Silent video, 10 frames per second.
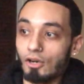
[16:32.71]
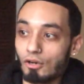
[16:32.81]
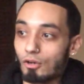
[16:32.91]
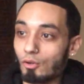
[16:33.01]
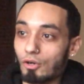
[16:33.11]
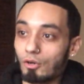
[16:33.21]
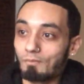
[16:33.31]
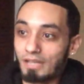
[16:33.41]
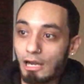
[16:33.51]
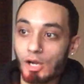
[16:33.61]
Oh
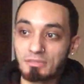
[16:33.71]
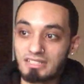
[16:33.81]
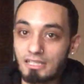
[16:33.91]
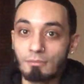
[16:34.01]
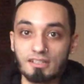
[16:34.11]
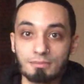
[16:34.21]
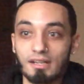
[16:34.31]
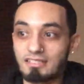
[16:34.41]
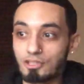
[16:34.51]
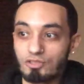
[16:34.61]
oh how I'm seen amongst
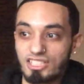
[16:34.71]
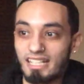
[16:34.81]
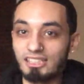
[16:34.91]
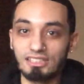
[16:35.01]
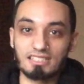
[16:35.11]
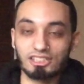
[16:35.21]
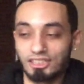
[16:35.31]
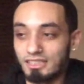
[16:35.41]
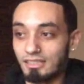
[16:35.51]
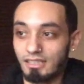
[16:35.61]
my associations and
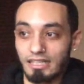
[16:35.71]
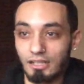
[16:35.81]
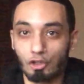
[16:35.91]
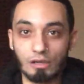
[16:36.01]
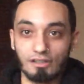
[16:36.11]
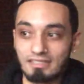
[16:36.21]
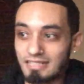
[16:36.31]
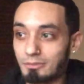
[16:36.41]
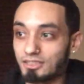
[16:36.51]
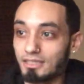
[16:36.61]
shit, uh, uh, Aquarius
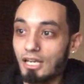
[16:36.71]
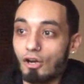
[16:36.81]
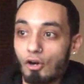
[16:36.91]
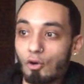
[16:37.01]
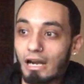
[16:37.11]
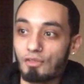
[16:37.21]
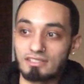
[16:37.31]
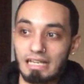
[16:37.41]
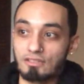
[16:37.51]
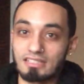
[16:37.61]
type shit. Oh how
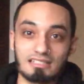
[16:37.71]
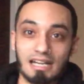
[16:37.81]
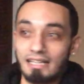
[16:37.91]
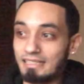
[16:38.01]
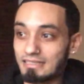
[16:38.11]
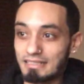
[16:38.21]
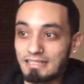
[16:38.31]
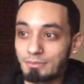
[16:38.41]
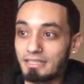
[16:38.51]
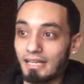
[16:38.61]
this how society
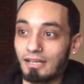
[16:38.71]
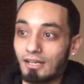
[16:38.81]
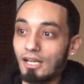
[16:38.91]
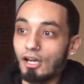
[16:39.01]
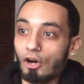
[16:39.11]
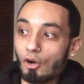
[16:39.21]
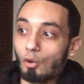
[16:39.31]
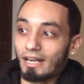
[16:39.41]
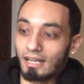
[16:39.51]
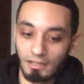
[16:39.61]
sees me. I uh,
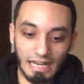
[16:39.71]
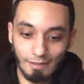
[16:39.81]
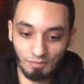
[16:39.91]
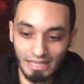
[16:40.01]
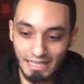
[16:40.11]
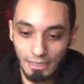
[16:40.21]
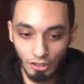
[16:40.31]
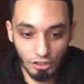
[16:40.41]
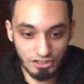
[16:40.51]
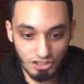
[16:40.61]
oh I gotta I, I can't
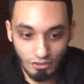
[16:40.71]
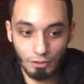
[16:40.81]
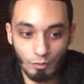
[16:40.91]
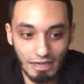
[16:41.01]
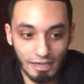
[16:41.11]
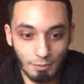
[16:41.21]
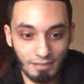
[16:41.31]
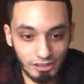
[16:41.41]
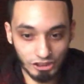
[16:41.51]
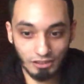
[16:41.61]
look a certain way. I gotta
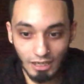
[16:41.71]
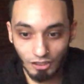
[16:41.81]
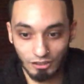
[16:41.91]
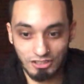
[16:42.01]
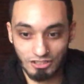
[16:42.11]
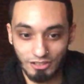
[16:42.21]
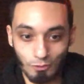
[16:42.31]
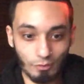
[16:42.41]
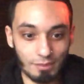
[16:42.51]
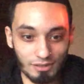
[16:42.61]
make sure I look a
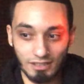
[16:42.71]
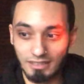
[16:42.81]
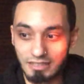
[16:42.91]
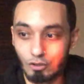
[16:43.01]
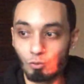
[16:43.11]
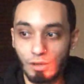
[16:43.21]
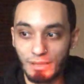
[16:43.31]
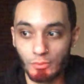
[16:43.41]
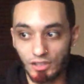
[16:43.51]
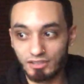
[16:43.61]
certain way because I don't want
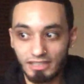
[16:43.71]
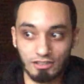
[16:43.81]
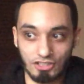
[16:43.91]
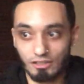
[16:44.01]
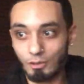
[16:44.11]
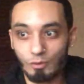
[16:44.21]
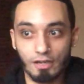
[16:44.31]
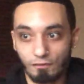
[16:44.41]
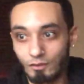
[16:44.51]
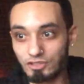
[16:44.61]
people to think a certain way
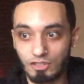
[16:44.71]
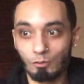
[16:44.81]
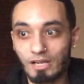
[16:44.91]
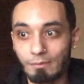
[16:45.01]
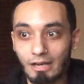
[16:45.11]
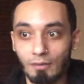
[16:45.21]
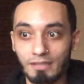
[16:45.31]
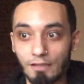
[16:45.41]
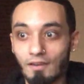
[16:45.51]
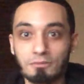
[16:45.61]
or feel a certain way about
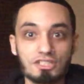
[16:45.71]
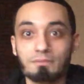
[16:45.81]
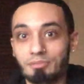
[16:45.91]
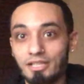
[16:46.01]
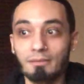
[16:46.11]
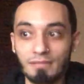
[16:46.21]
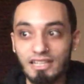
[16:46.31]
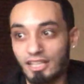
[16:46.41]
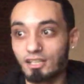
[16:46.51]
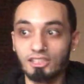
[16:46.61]
me. If I'm just being me,
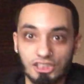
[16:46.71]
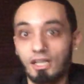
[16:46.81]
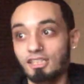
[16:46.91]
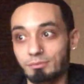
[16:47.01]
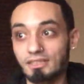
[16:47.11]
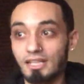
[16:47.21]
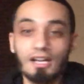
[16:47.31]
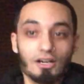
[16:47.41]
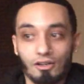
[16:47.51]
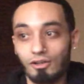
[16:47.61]
they're gonna judge me.
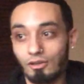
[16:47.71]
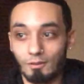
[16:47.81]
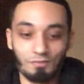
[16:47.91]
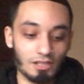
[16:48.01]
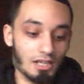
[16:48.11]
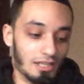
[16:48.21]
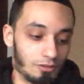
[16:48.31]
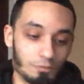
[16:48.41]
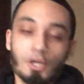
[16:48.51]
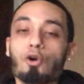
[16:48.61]
Oh, mm, group.